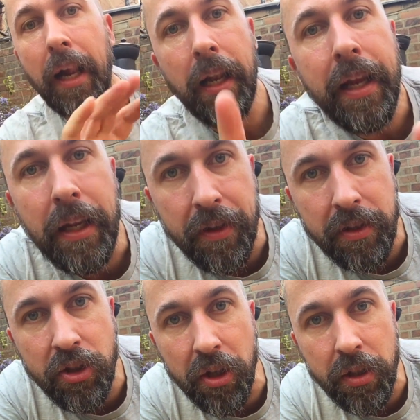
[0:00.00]
Clearly this
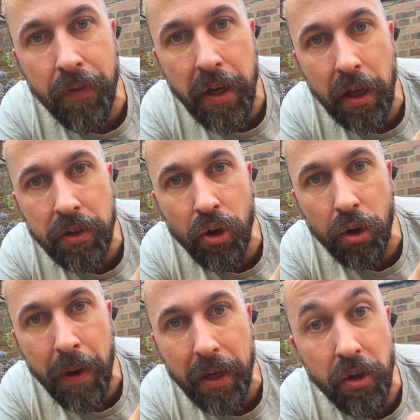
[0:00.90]
is just a vanilla
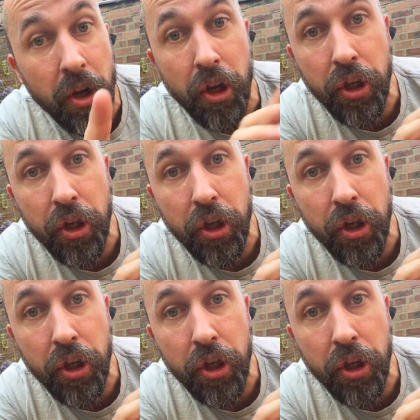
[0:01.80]
sock pattern.